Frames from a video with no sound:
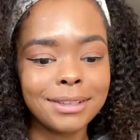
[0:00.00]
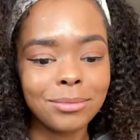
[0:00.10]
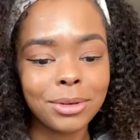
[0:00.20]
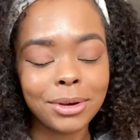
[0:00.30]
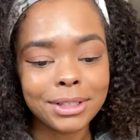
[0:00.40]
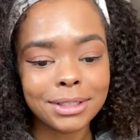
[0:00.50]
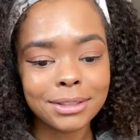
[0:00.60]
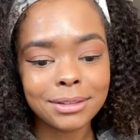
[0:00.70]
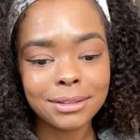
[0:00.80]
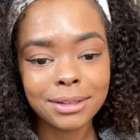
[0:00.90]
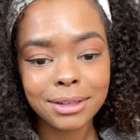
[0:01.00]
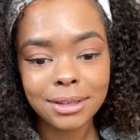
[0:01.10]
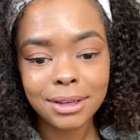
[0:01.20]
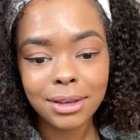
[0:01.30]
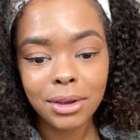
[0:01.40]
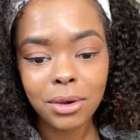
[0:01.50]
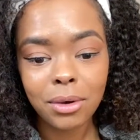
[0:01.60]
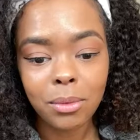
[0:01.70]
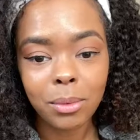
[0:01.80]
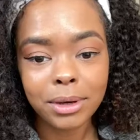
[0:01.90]
we're gonna have to
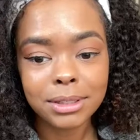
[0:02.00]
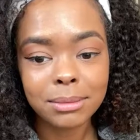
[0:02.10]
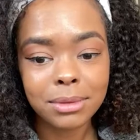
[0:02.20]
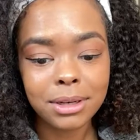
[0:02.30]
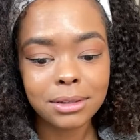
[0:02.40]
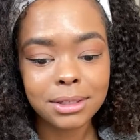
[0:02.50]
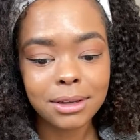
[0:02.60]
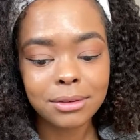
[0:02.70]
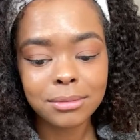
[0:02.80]
work something else out.